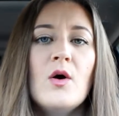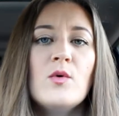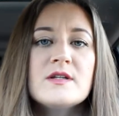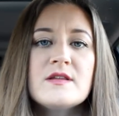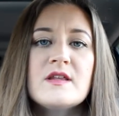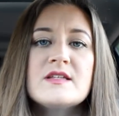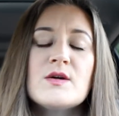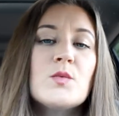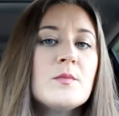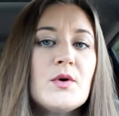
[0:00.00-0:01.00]
one of the things
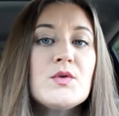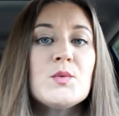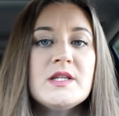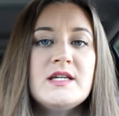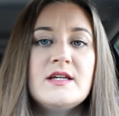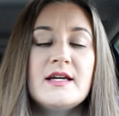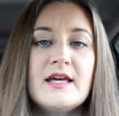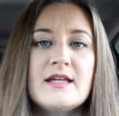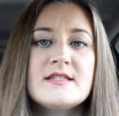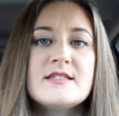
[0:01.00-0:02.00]
that we're both really
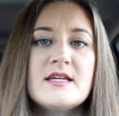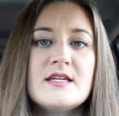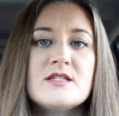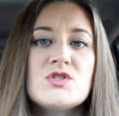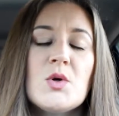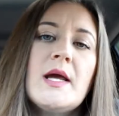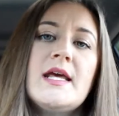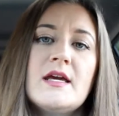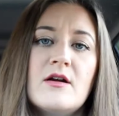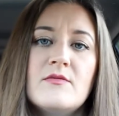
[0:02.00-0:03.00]
against is
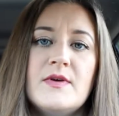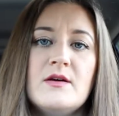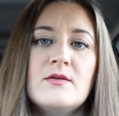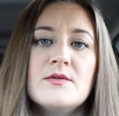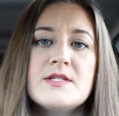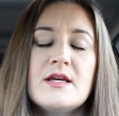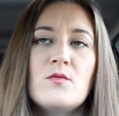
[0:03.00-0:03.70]
trading in our vehicles.